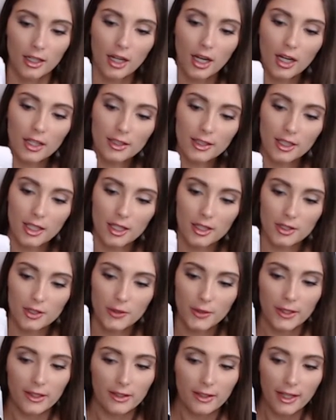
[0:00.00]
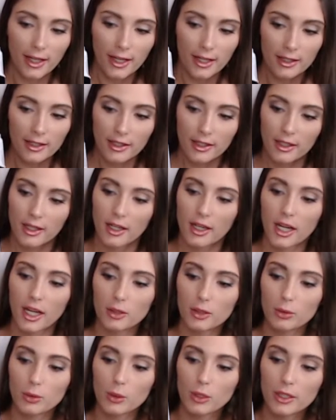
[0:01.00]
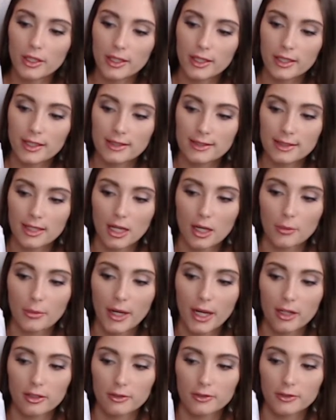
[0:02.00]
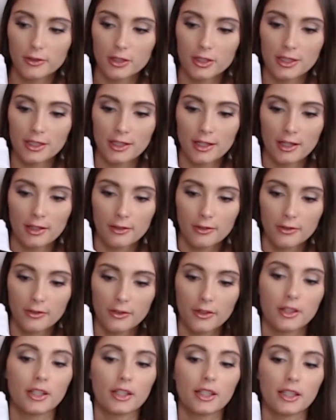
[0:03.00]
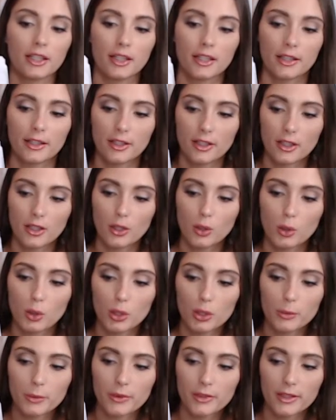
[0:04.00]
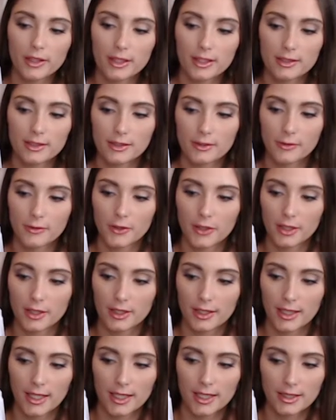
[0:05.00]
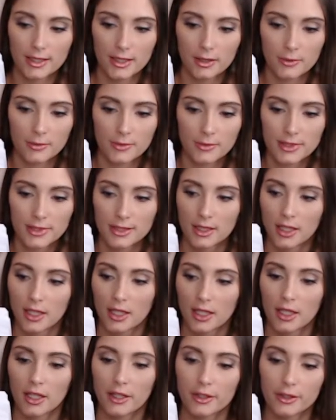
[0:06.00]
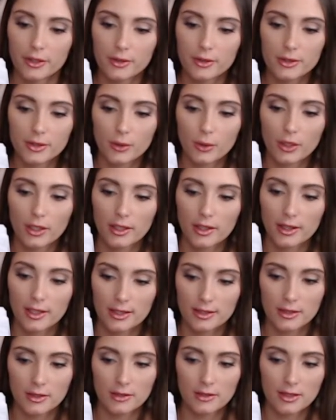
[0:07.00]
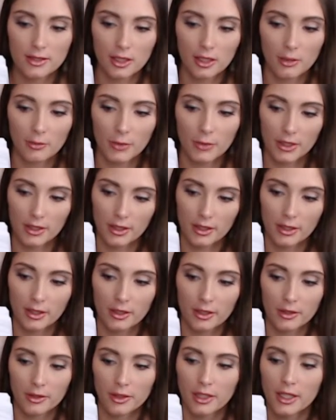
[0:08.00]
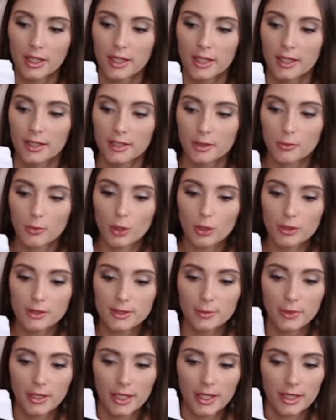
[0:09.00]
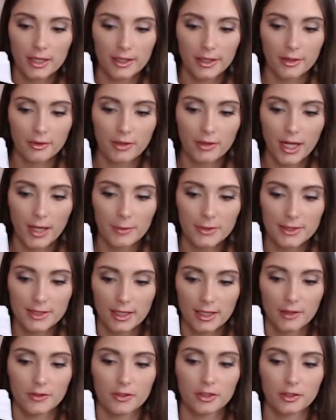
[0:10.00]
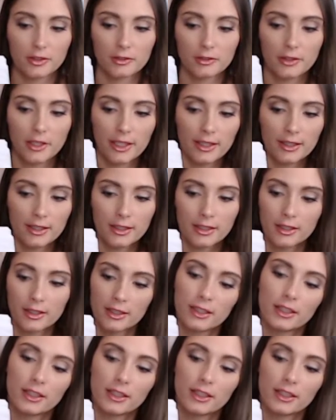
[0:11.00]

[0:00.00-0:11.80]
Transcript: On the contrary, lad, I worry that he's not powerful enough. There are horrible things afoot in the kingdoms. Those orc things you saw a month ago, they're multiplying like rabbits after a rain.